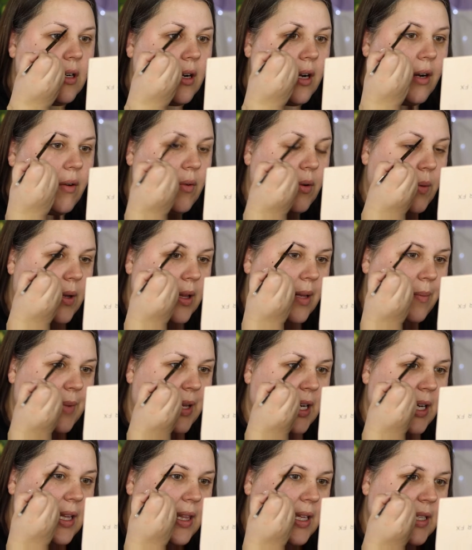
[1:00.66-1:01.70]
right, well, while I'm
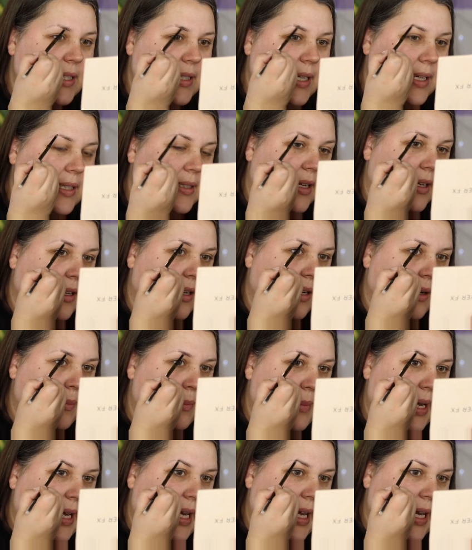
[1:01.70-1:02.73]
getting these guys on,
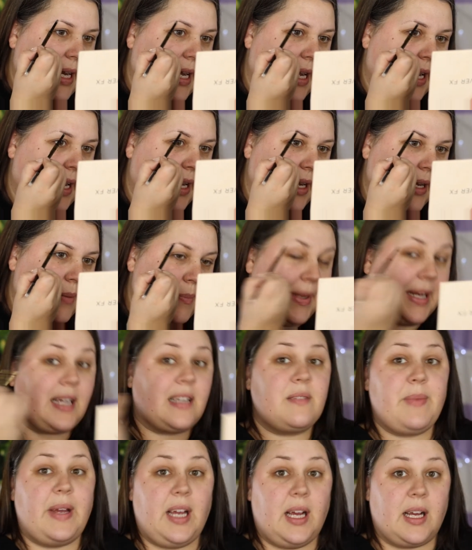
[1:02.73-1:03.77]
Mike is my